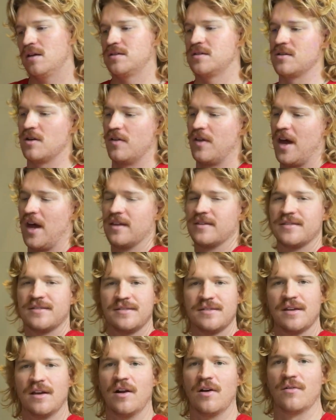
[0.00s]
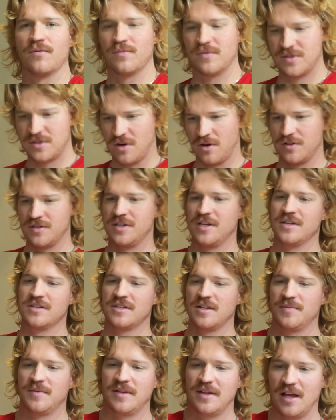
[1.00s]
So that's, start seeing
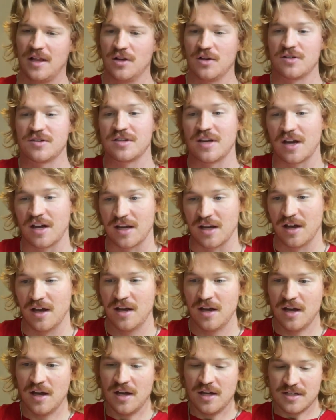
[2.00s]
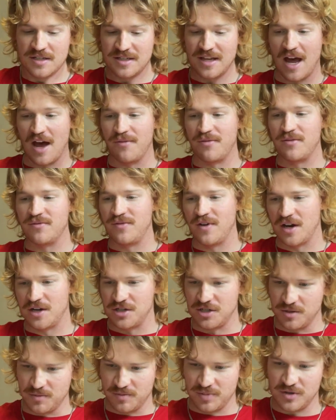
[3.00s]
something that looks like a staph
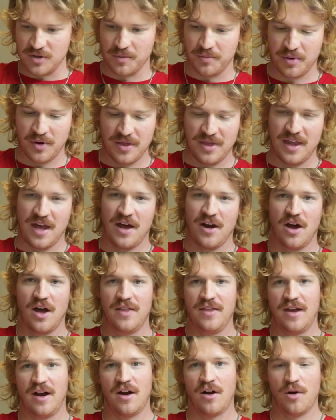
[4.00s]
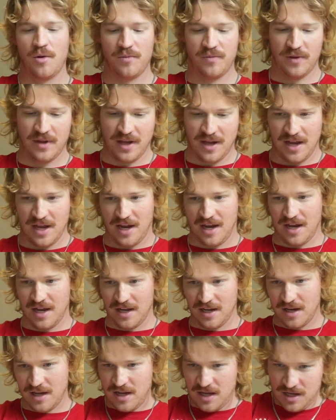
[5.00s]
infection, start putting that on there. Hopefully it
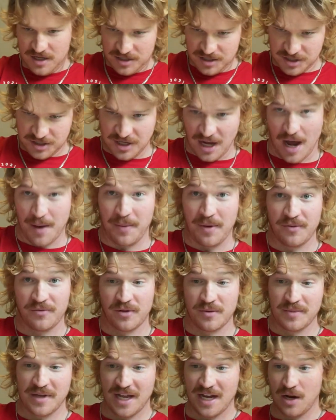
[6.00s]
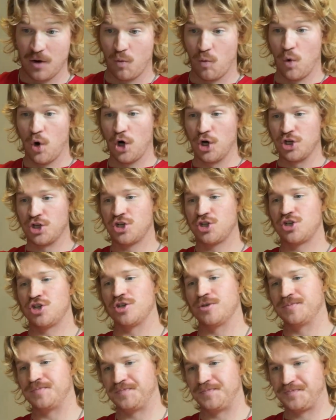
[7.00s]
can stop it from getting
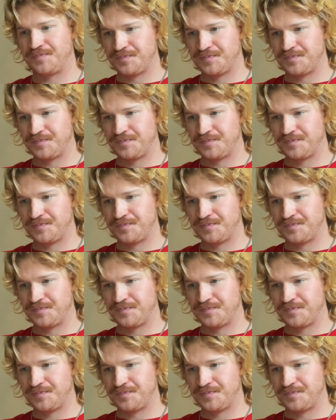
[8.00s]
worse.